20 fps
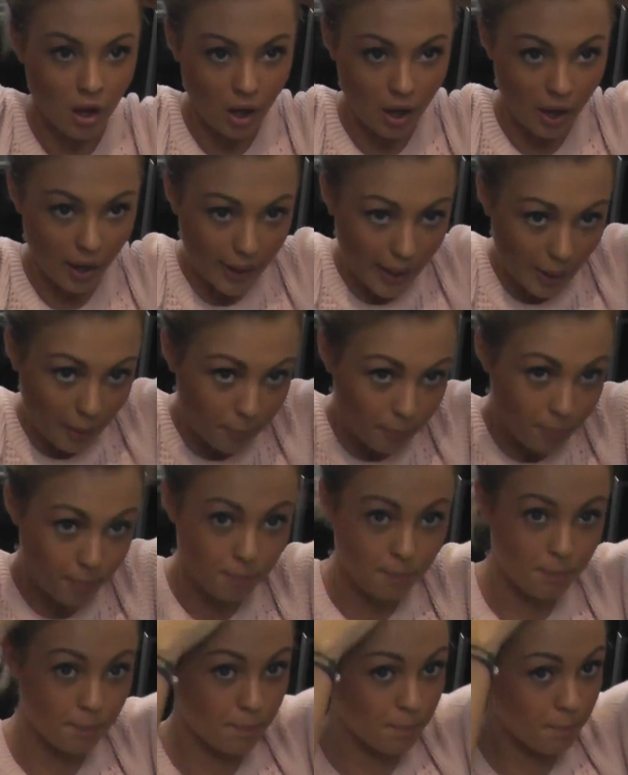and then
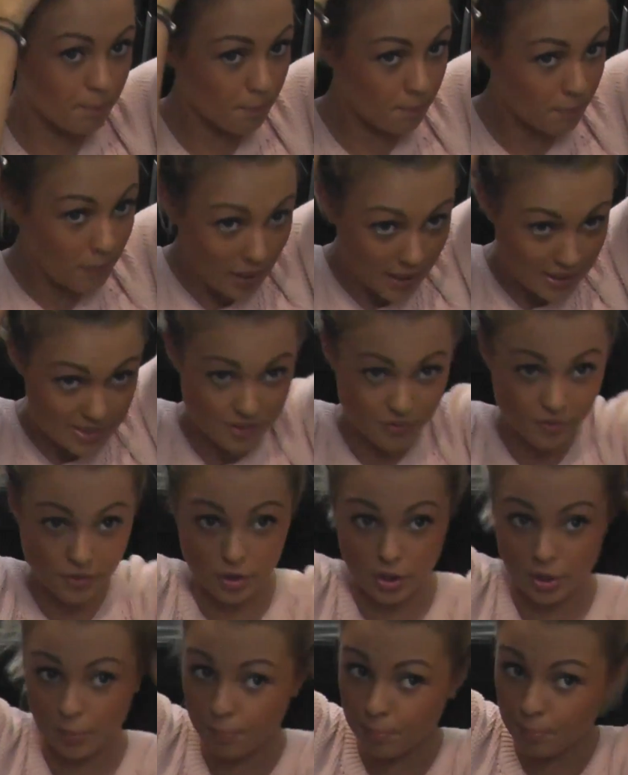as if
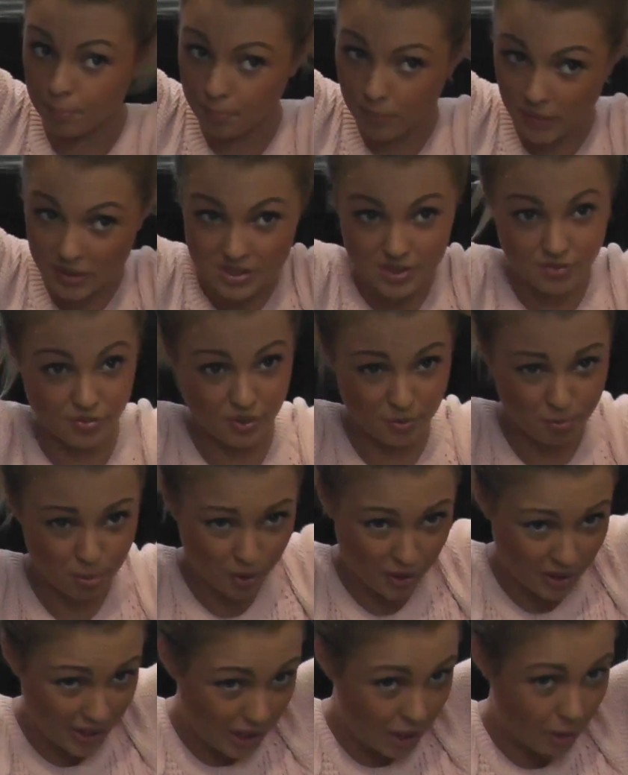you're
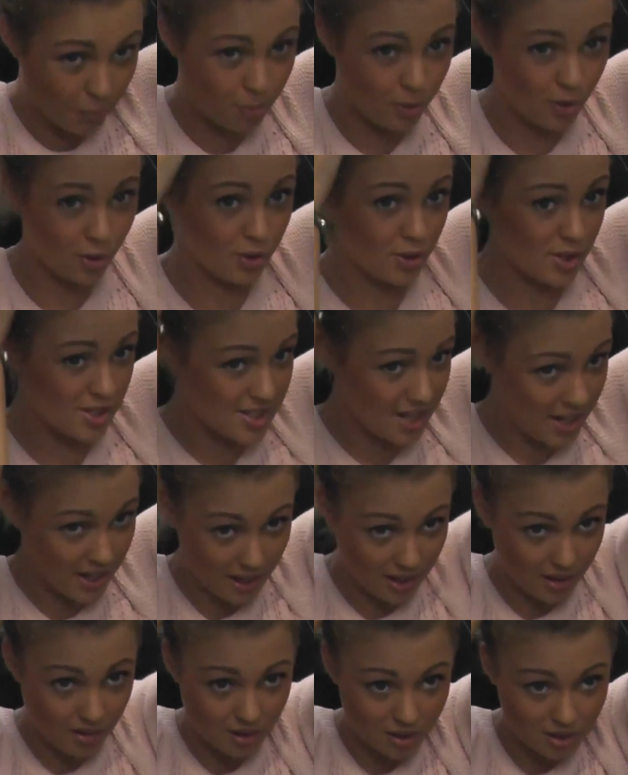putting it in a
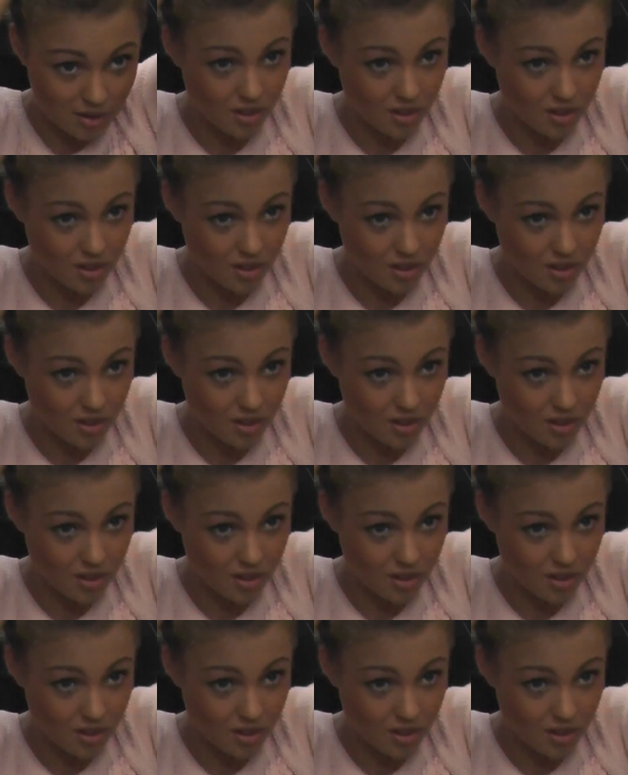ponytail,